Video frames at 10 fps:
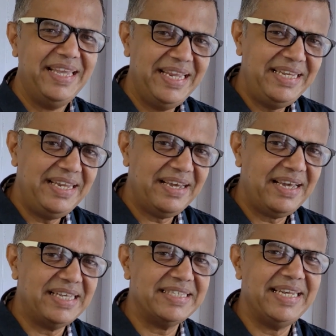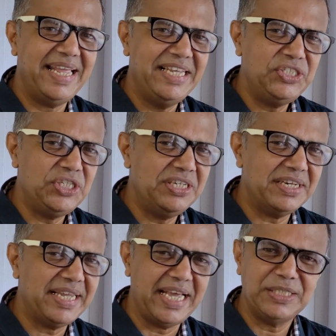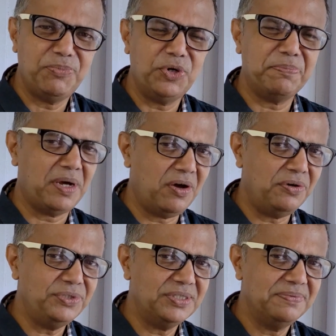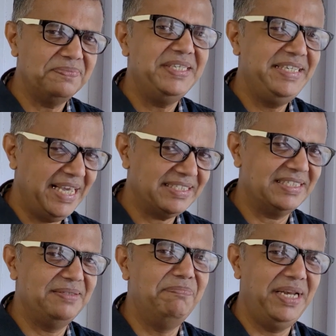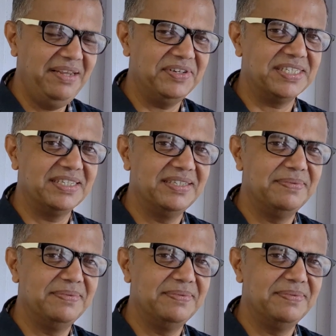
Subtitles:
India as an engineering export powerhouse? Yes, believe it.